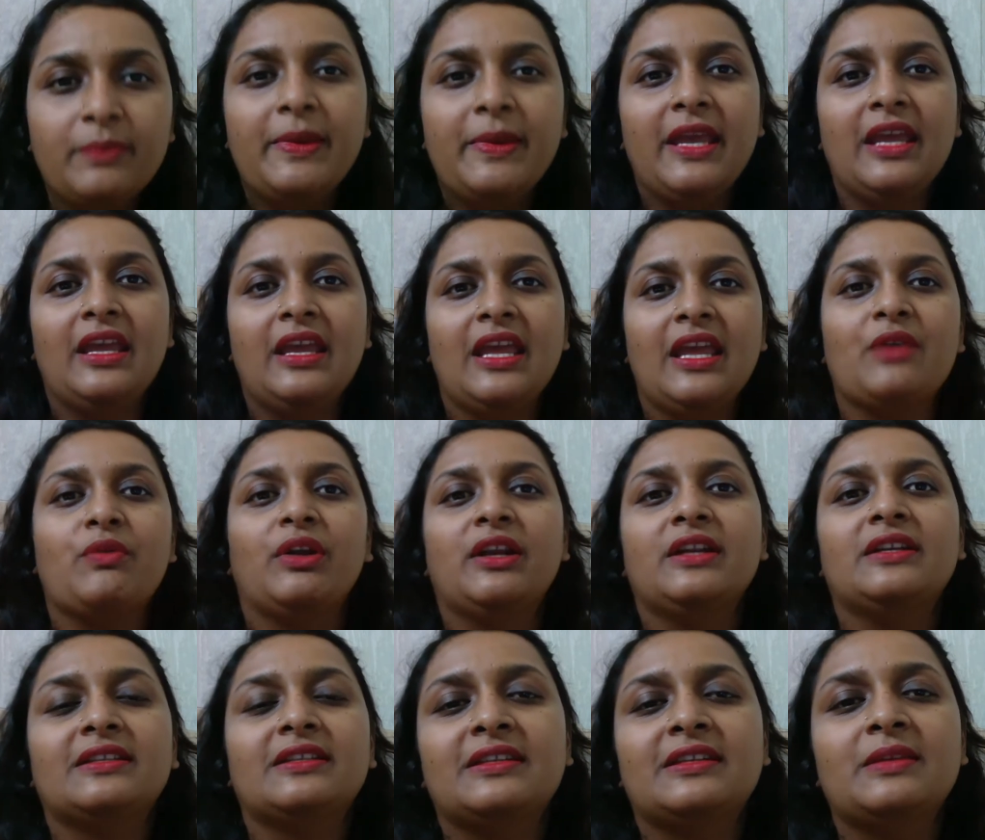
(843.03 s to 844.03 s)
be equally
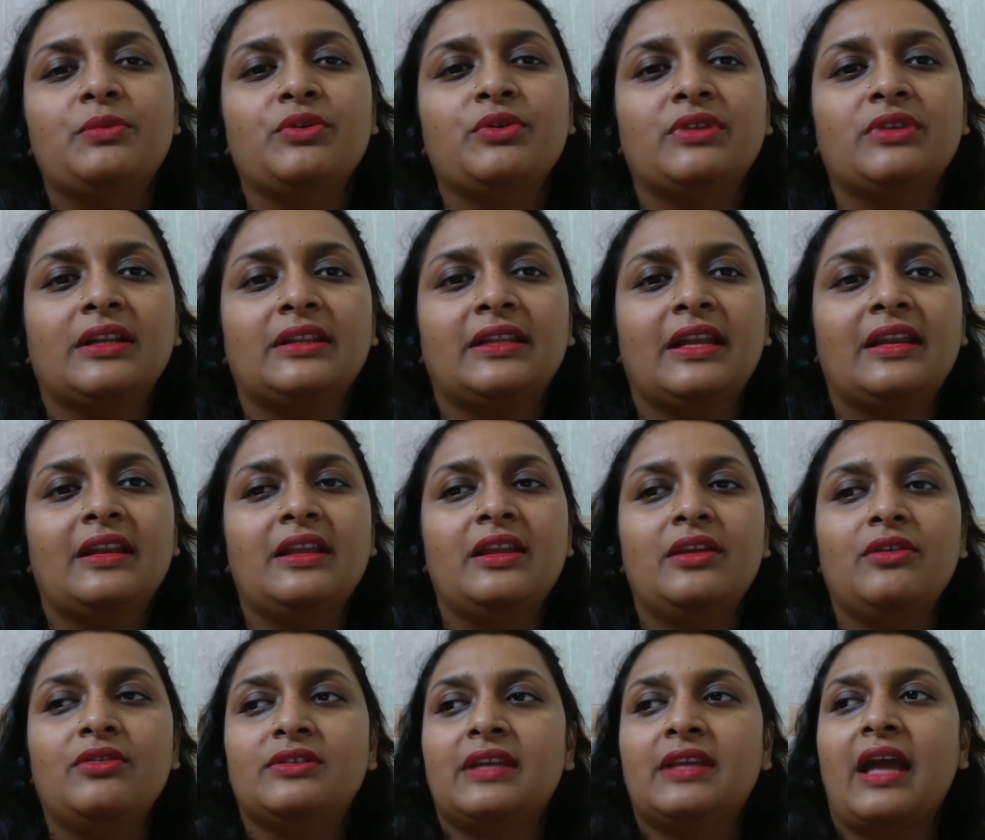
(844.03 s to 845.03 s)
distributed. Then
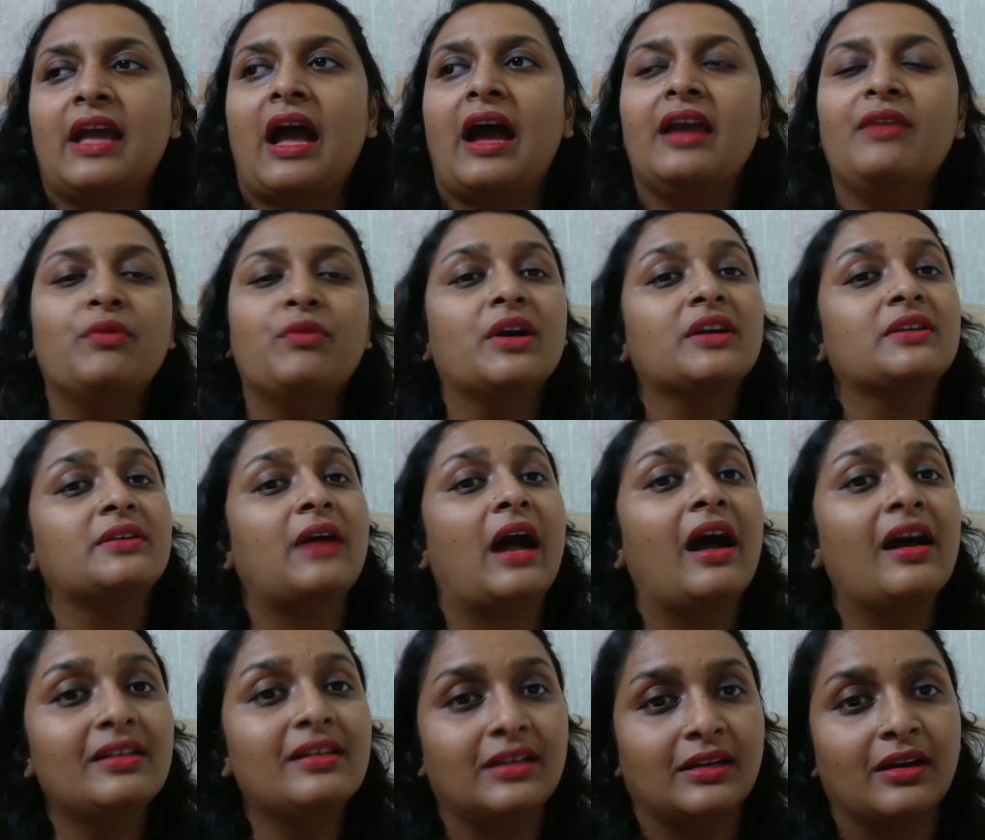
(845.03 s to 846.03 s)
you say, I worked
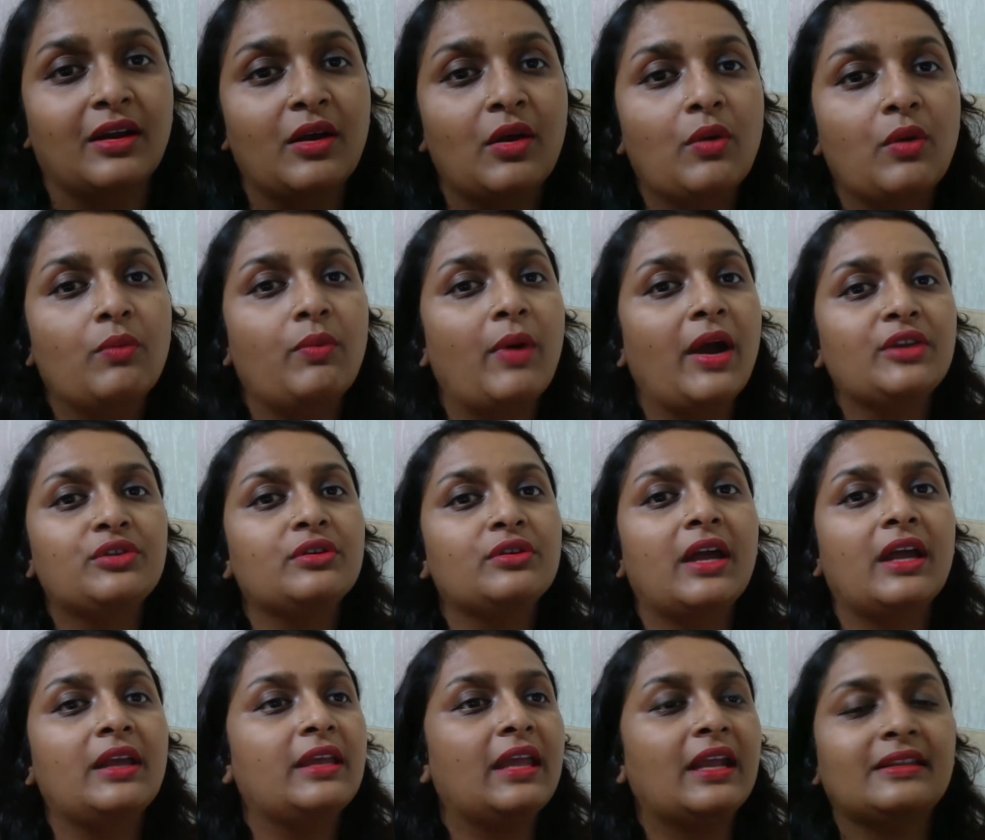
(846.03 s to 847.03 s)
harder, why should
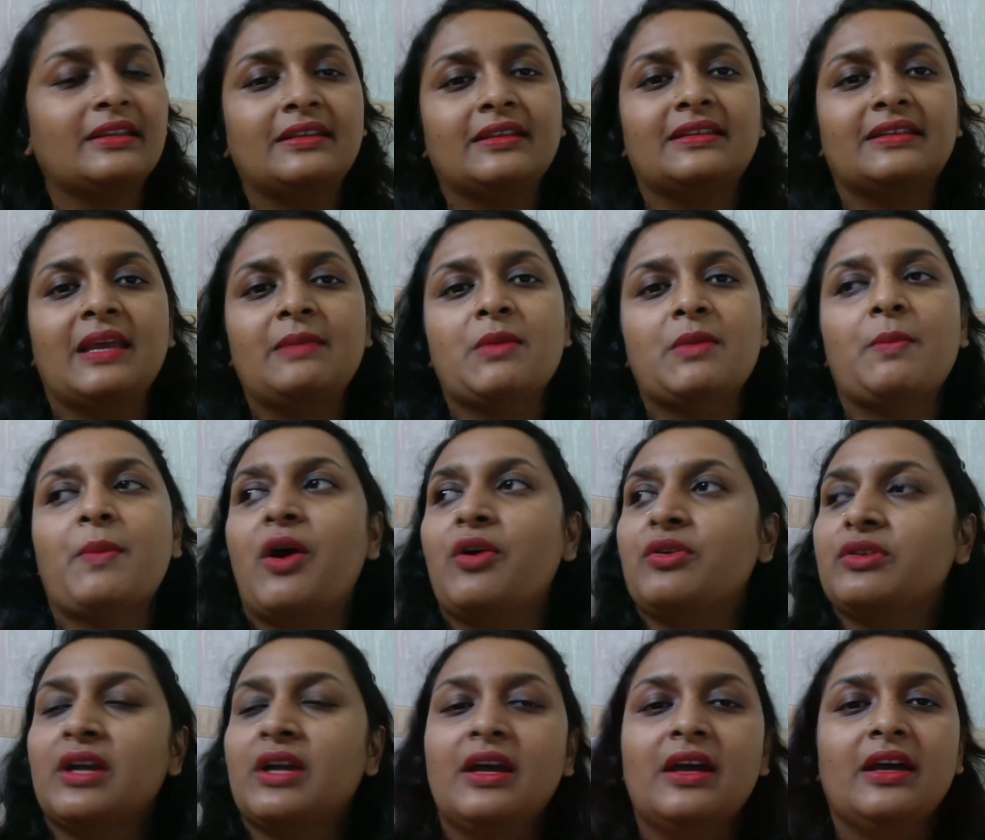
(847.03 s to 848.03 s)
I get the same
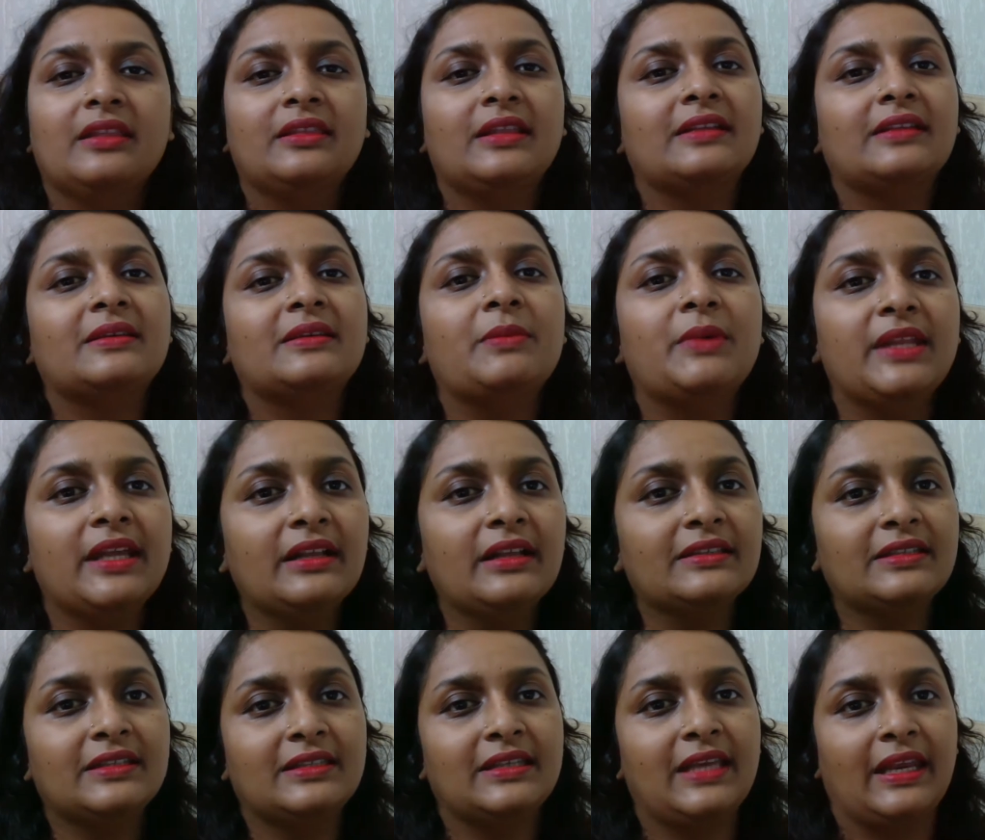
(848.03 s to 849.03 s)
amount that somebody
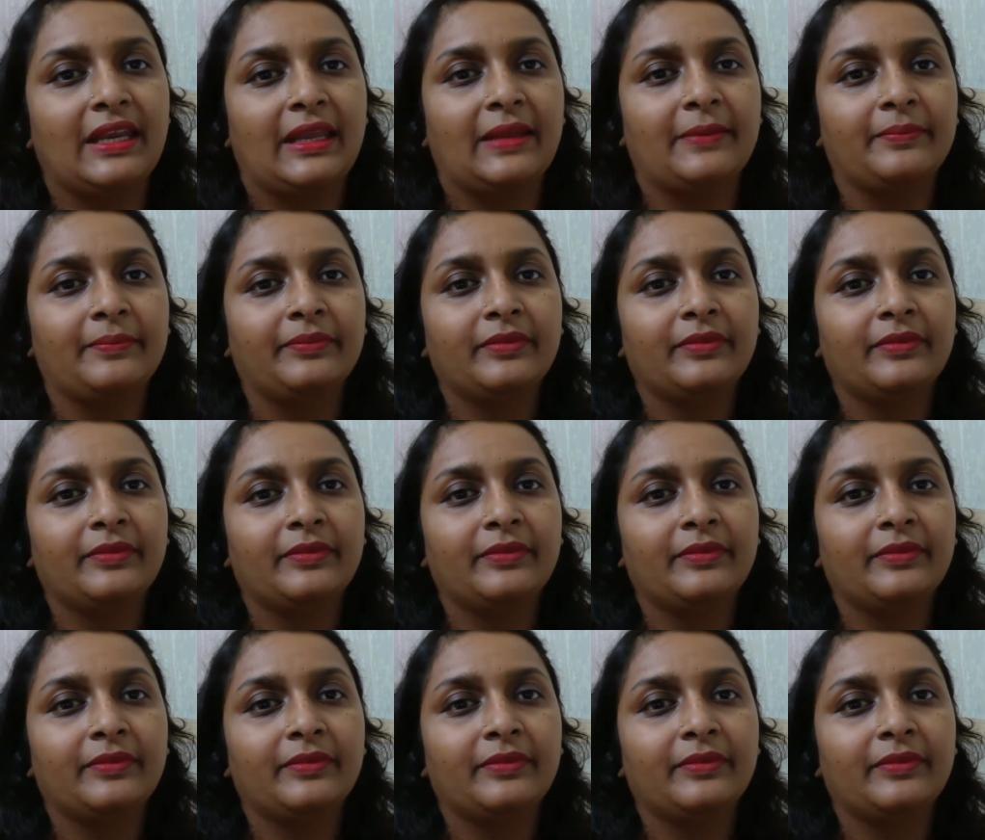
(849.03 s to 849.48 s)
else is getting?